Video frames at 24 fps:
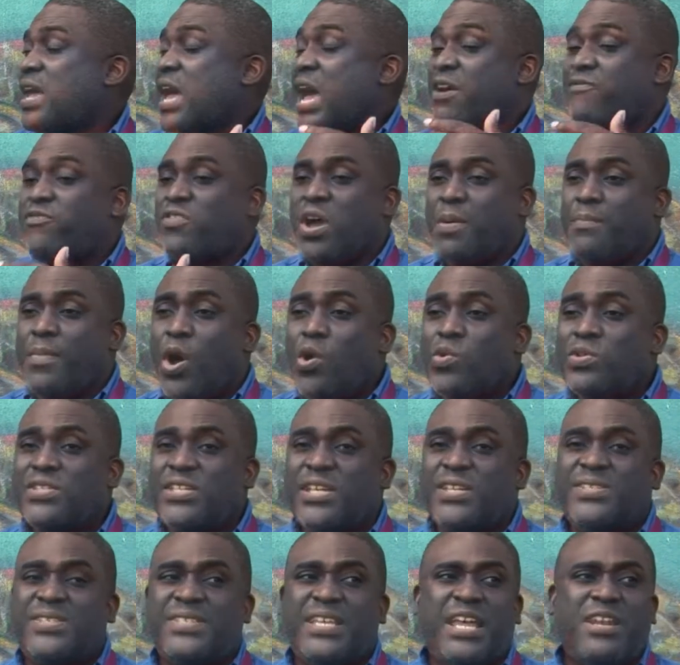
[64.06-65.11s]
have come out
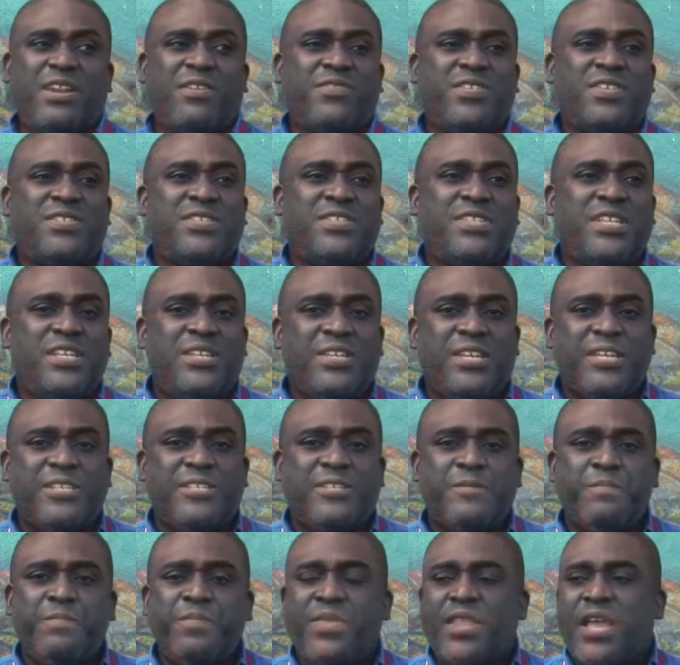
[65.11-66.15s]
since then, have seen
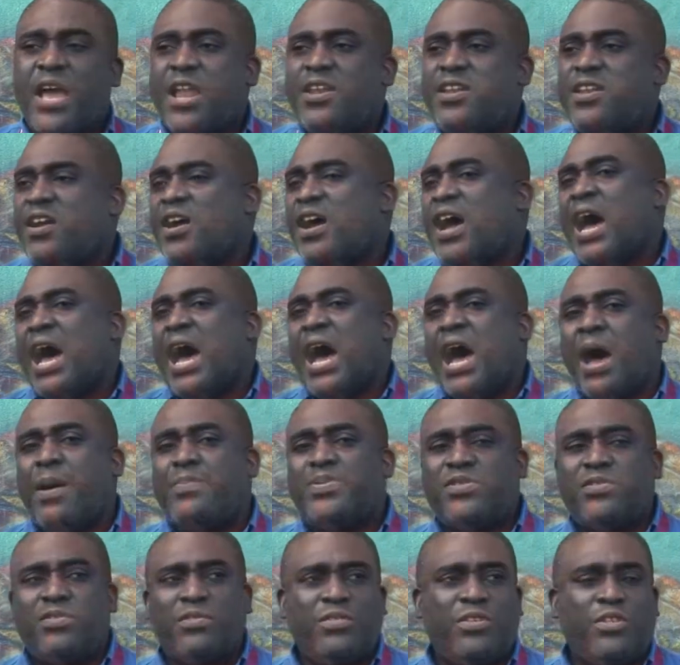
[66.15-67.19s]
this, and they're
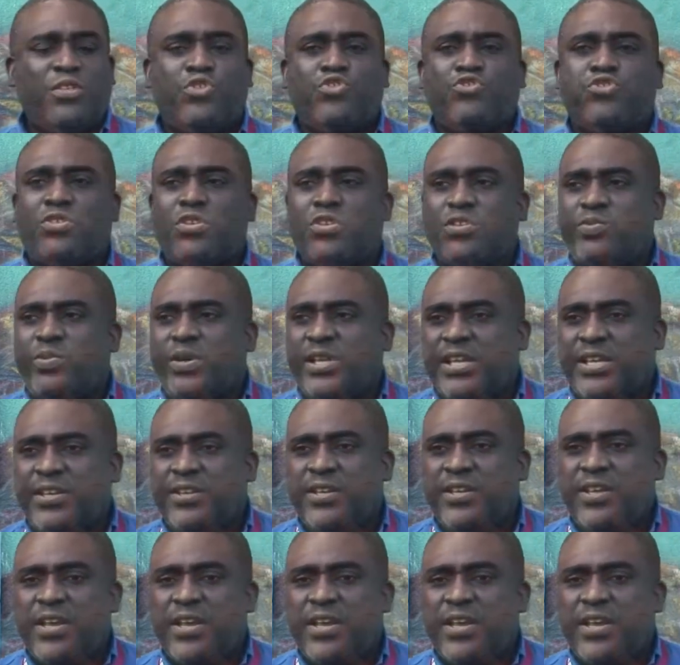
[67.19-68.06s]
absolutely thrilled with it.